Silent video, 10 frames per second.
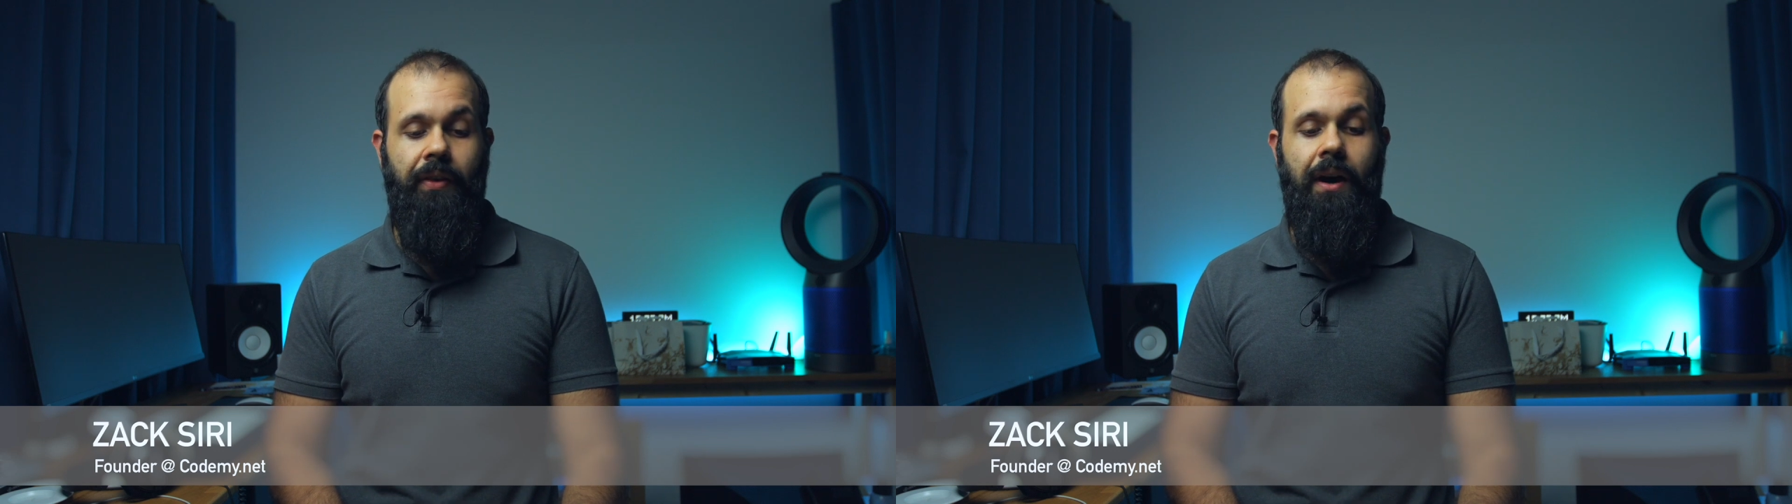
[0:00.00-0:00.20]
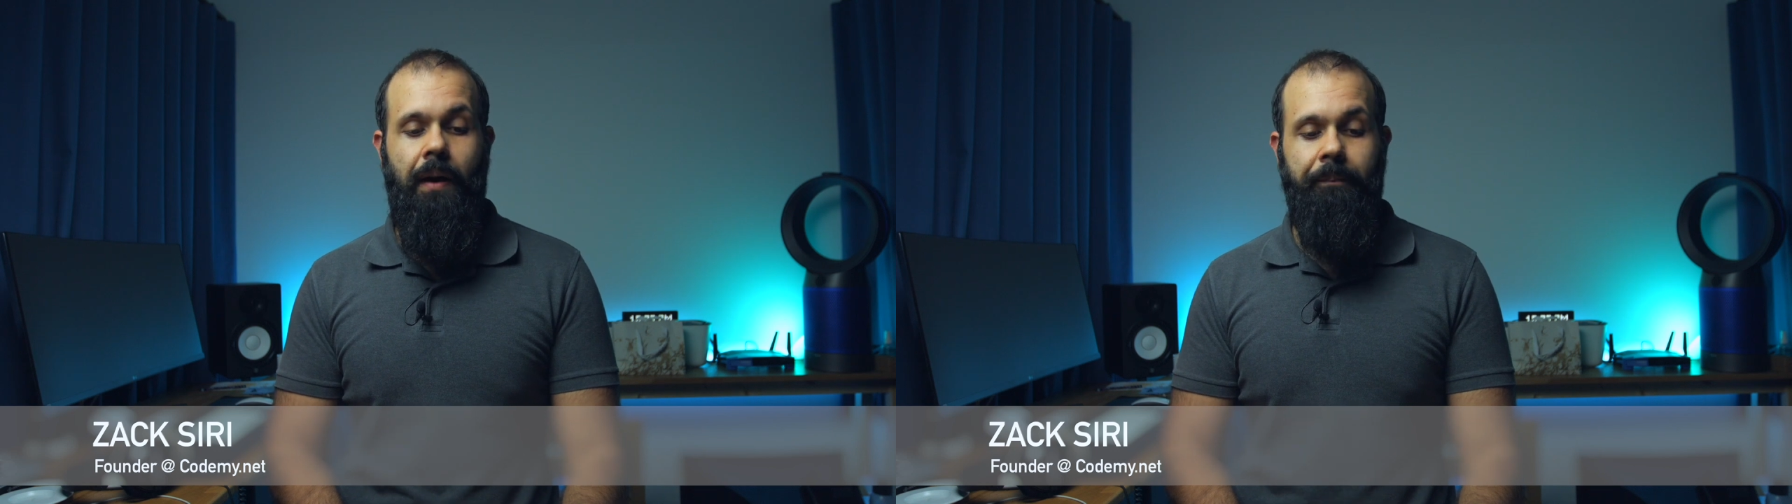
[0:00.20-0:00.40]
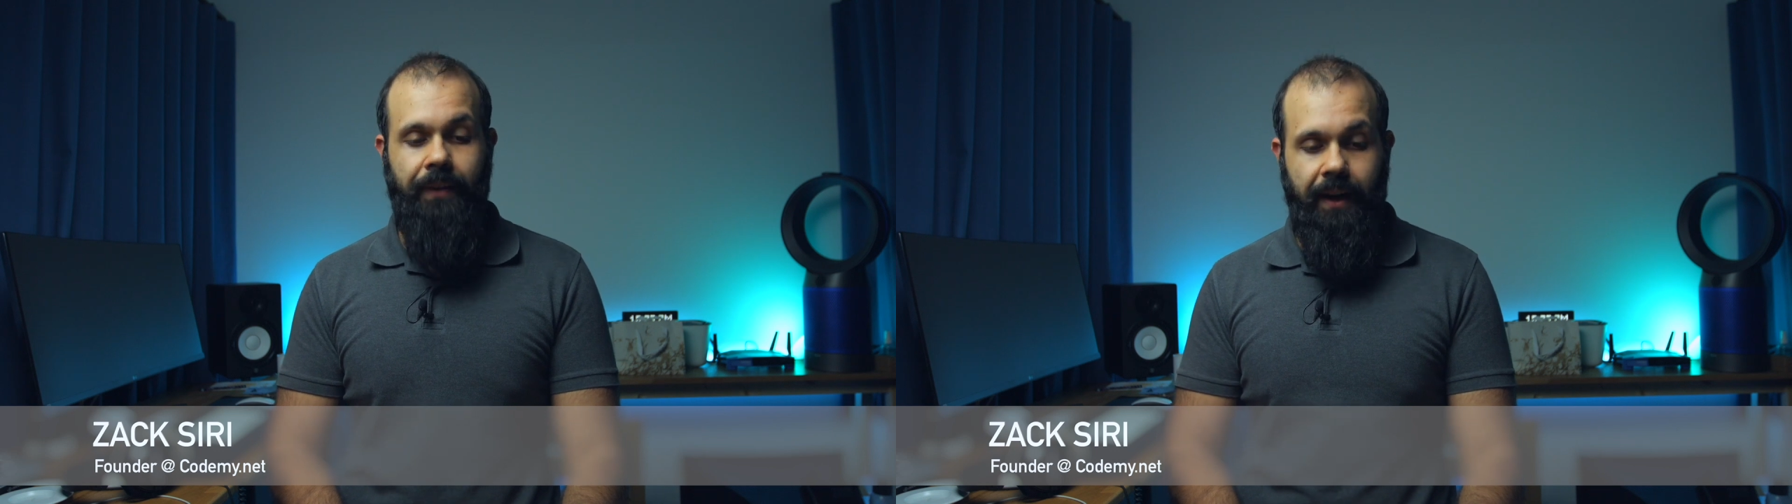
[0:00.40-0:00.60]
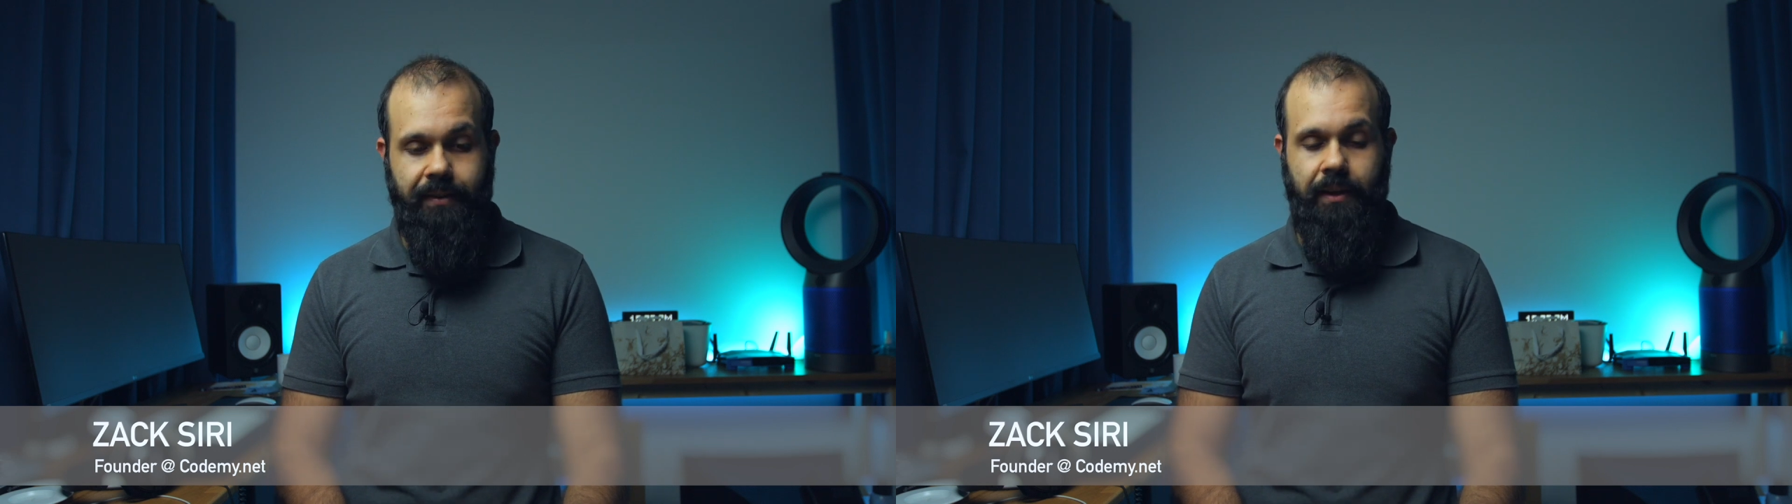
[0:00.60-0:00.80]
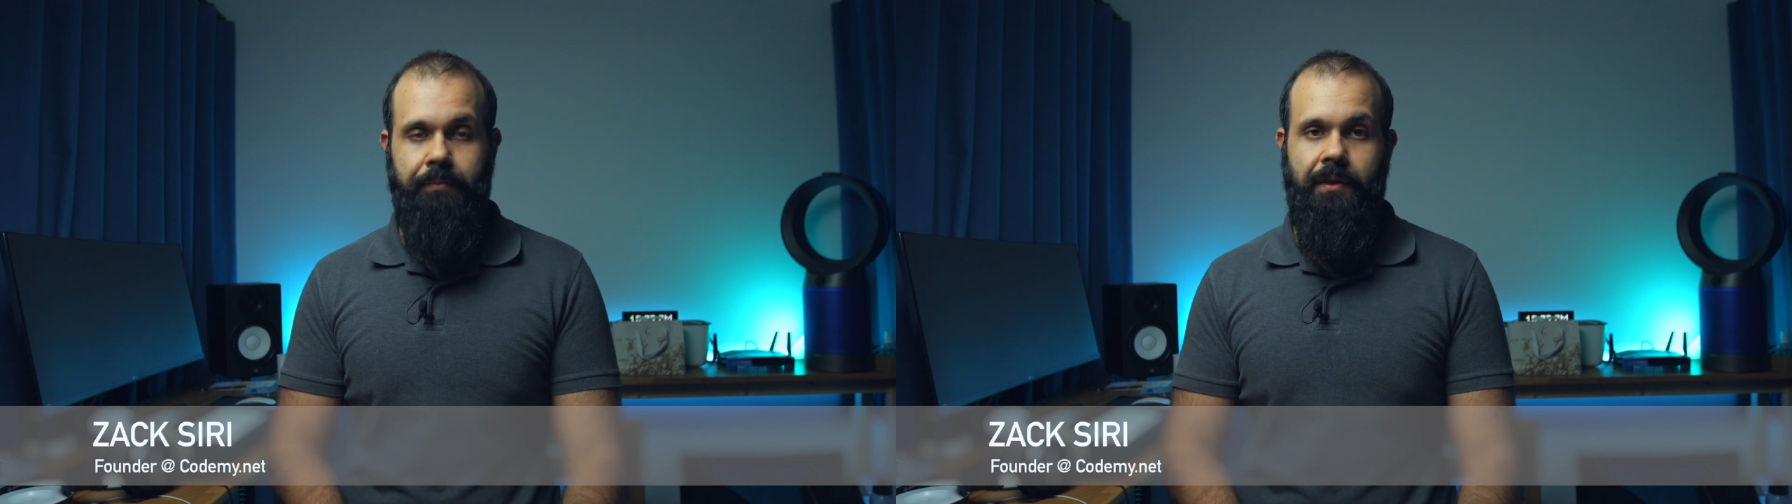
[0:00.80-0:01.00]
the
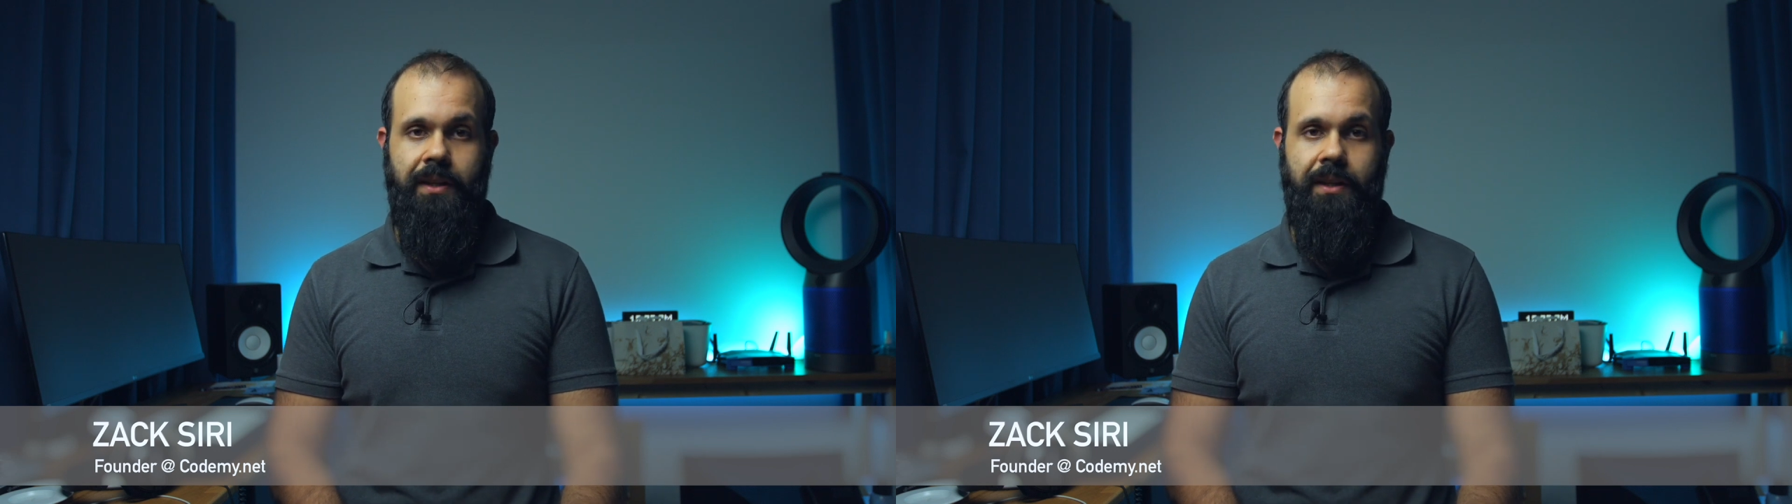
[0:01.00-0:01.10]
updates that,